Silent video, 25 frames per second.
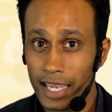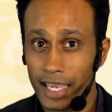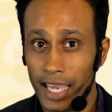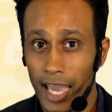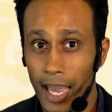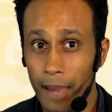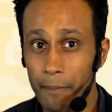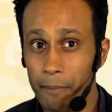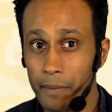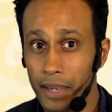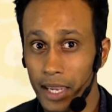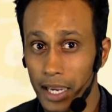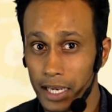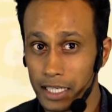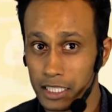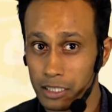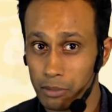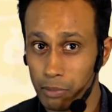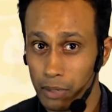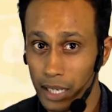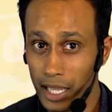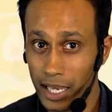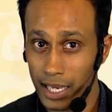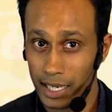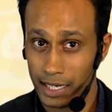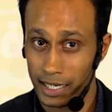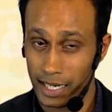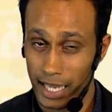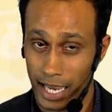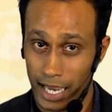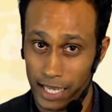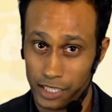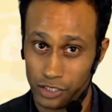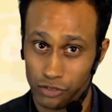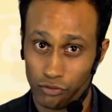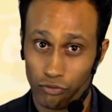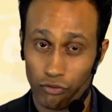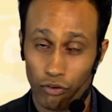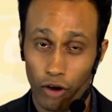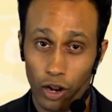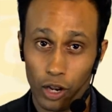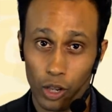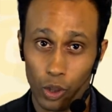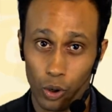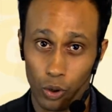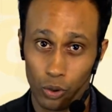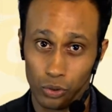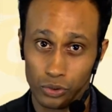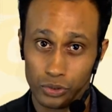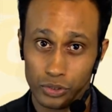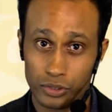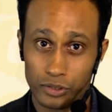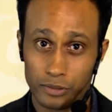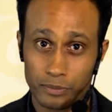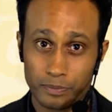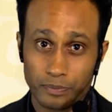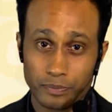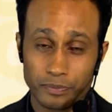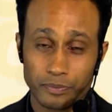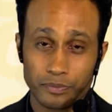can be explained as follows.